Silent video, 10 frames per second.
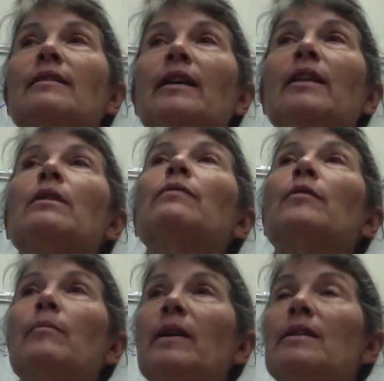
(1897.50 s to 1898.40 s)
In the
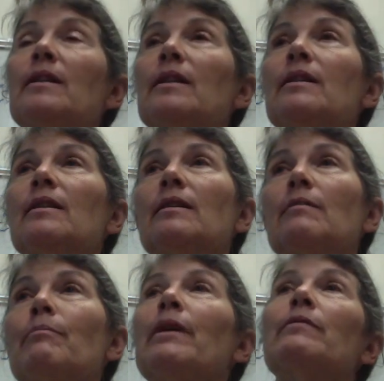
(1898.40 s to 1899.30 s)
fermented
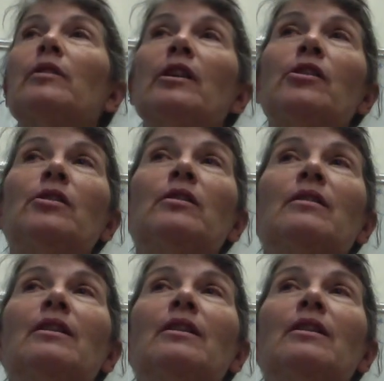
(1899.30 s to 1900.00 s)
beverage,